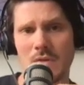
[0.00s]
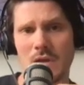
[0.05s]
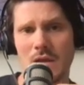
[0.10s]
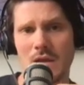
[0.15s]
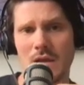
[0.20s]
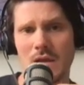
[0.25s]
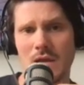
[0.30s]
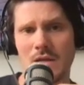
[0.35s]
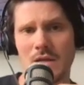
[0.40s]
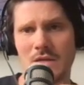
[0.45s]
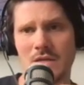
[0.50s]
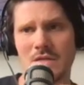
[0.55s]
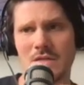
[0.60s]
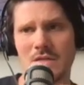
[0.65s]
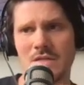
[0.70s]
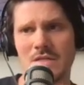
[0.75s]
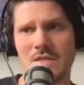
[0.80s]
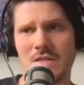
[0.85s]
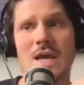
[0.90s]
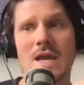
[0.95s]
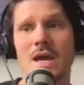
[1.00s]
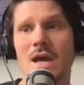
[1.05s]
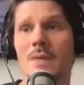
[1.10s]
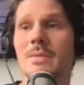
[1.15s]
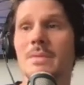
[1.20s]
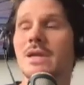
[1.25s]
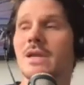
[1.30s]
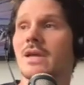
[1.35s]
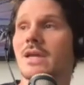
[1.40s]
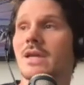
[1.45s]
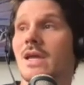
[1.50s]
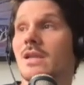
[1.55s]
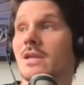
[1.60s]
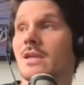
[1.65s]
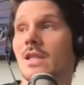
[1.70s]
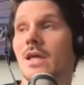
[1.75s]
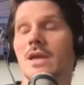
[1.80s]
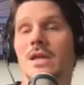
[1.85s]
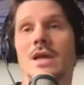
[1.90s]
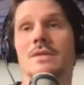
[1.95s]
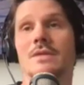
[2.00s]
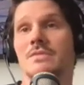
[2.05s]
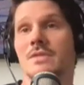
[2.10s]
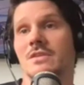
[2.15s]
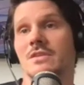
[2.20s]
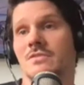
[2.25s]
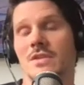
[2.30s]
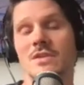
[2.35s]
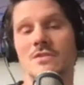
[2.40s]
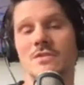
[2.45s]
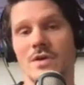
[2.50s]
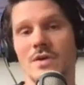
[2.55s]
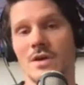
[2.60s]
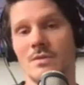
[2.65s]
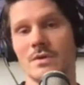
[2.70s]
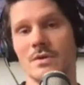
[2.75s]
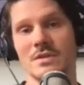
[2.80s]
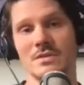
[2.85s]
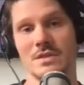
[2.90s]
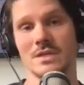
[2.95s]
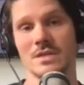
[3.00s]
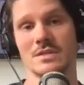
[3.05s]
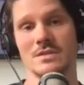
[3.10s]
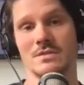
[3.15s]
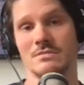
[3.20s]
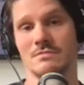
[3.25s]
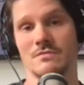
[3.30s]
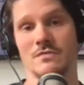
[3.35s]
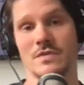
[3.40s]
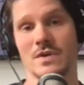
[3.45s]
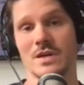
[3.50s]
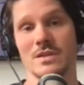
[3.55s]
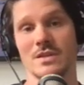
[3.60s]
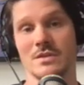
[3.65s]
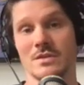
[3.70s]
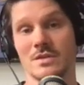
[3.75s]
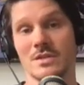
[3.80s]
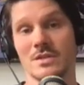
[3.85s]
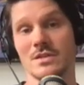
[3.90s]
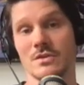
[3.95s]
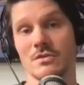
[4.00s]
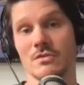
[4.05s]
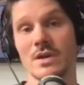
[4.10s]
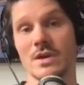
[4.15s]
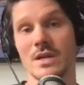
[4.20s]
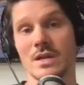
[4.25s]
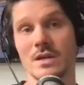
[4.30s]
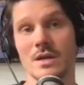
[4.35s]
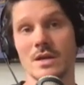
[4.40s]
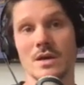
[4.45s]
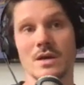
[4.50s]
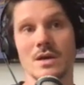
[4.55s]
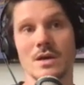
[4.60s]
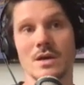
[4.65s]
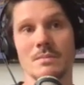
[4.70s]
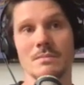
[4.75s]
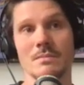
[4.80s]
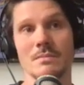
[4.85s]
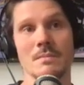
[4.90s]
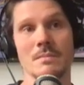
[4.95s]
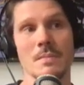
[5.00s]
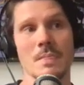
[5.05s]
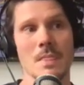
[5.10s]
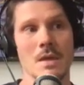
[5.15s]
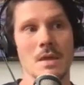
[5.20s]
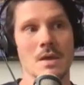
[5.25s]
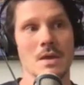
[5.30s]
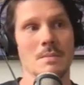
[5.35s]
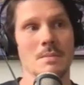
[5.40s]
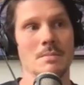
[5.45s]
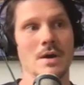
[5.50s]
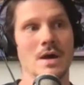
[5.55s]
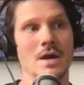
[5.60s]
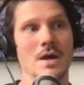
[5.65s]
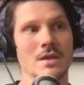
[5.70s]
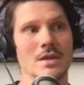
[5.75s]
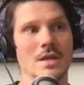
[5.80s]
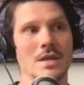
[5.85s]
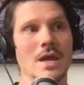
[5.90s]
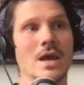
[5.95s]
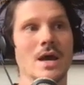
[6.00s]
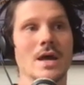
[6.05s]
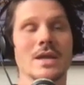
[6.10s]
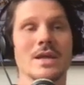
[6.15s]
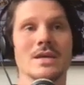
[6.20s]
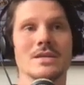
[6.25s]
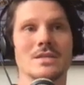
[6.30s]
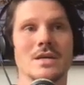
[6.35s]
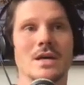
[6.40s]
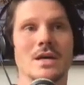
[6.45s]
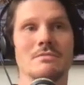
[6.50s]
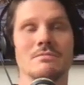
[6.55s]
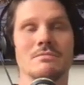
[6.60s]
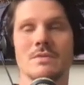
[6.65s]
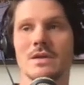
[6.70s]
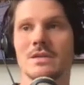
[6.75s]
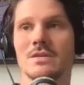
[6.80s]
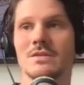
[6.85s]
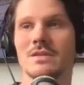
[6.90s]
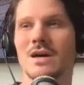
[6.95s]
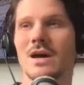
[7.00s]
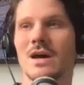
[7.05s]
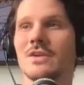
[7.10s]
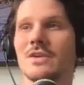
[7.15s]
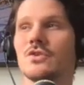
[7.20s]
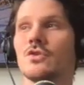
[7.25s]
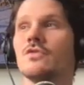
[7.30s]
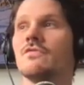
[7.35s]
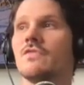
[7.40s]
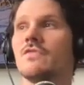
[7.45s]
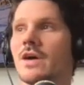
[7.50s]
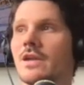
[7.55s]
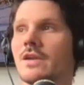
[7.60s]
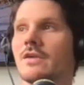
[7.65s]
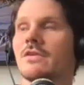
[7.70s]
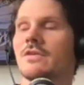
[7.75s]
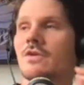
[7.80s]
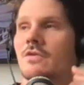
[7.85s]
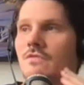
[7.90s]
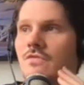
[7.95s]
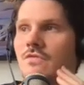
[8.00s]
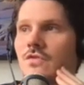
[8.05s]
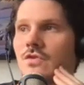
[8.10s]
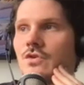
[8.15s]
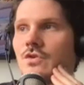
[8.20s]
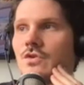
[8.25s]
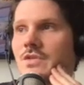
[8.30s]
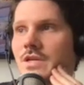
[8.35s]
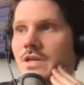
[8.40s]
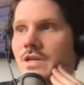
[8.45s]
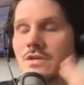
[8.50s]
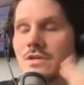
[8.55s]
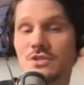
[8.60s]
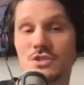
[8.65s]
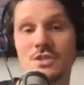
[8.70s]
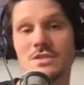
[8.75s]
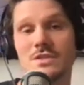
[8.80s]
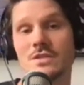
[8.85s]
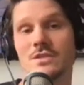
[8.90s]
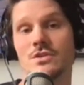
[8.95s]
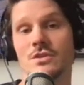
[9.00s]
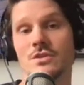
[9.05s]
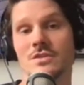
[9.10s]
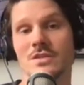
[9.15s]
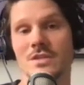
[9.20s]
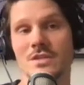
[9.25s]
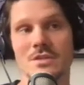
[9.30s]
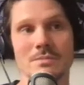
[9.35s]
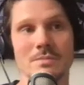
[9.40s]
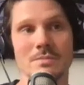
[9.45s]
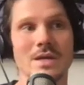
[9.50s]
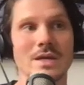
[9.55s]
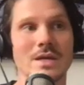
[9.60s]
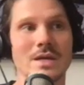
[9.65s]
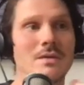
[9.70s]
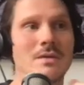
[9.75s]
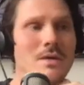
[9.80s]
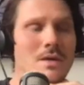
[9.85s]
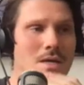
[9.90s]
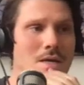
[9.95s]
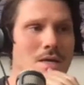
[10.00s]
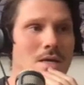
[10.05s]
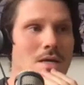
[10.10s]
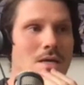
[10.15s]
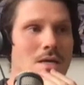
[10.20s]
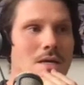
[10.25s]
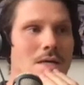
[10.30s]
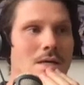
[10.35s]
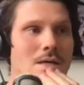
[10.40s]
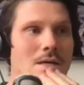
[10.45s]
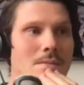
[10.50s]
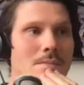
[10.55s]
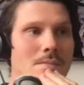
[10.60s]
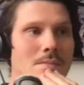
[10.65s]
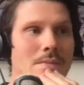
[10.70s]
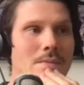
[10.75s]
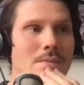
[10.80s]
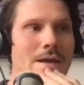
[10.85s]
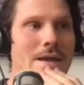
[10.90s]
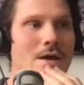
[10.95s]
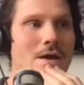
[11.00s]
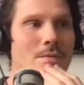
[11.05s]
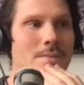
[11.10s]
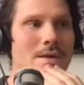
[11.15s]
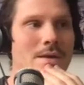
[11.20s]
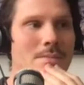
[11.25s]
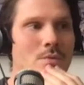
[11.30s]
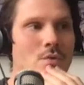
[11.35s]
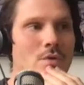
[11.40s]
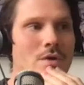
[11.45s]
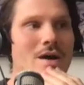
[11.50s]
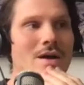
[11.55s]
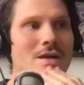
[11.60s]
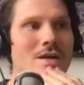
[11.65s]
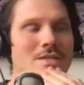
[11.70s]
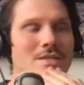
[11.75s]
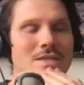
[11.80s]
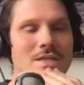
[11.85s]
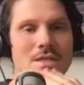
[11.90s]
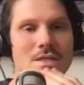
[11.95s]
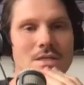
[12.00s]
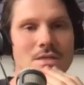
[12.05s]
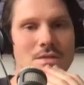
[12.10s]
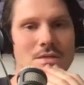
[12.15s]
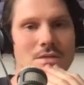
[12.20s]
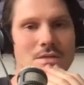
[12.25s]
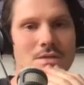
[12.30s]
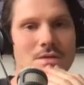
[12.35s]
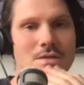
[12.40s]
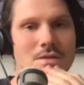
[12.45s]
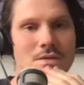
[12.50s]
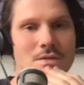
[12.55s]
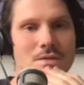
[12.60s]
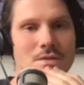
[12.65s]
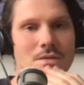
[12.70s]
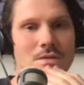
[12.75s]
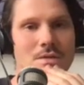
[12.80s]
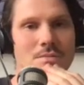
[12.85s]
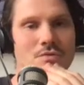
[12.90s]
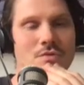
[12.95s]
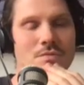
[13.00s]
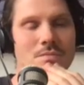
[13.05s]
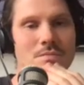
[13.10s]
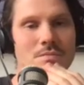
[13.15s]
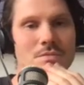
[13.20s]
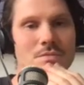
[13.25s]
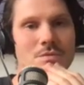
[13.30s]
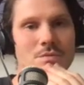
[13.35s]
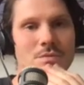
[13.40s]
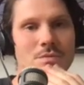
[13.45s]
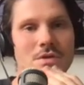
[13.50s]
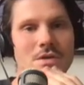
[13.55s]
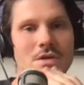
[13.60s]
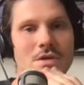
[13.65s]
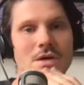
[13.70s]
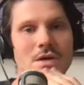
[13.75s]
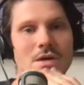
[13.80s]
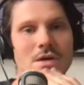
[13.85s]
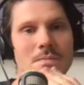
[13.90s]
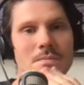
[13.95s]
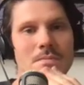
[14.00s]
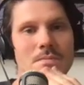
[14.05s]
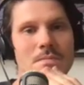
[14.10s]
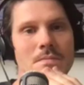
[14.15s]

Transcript: And yeah, I mean, again, like that's fine. It's fine to disagree. But yeah, I guess I do find it confusing, just as you said to me, how people can't see the problems with the guy.